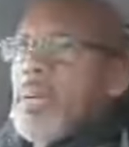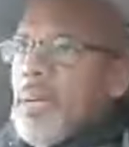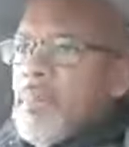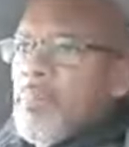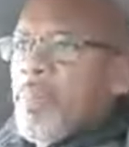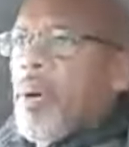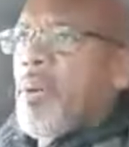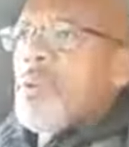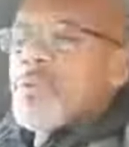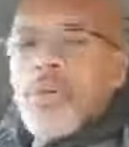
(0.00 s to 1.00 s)
um,
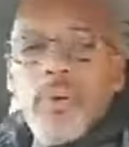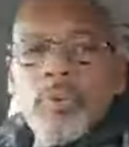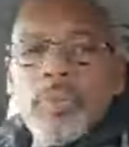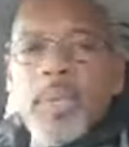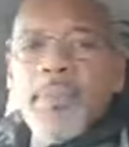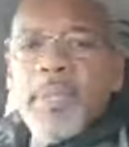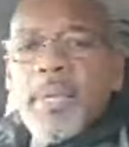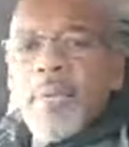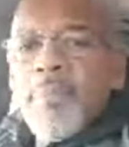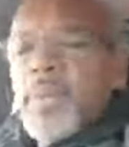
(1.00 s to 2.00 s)
Paul told
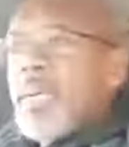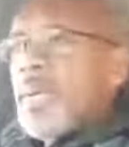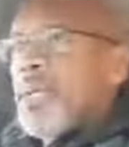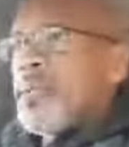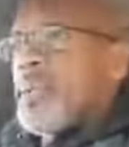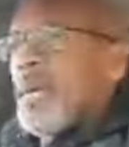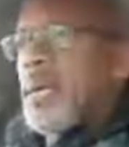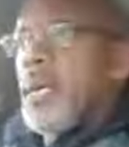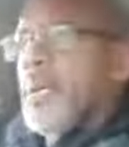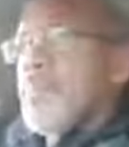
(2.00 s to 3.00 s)
Timothy, he
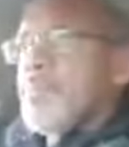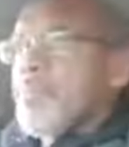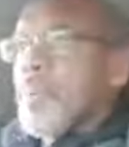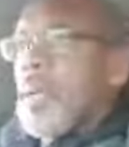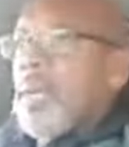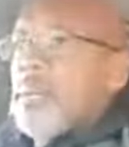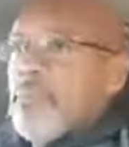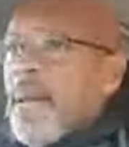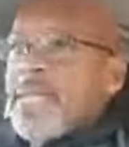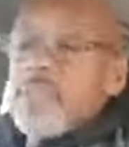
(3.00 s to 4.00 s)
said, um, and
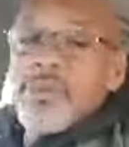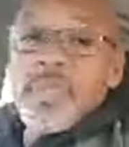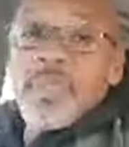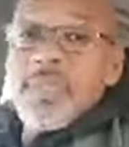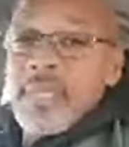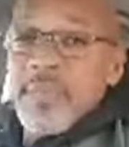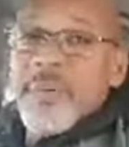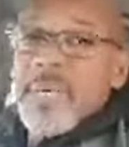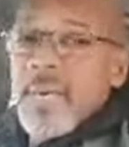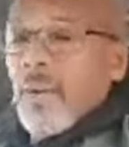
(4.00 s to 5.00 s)
mind you, this is a
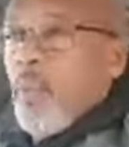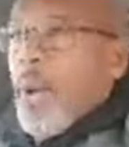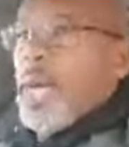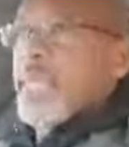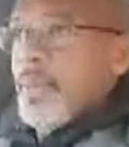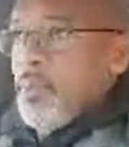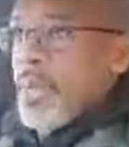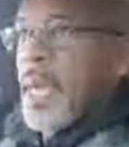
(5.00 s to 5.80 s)
different kind of wine that we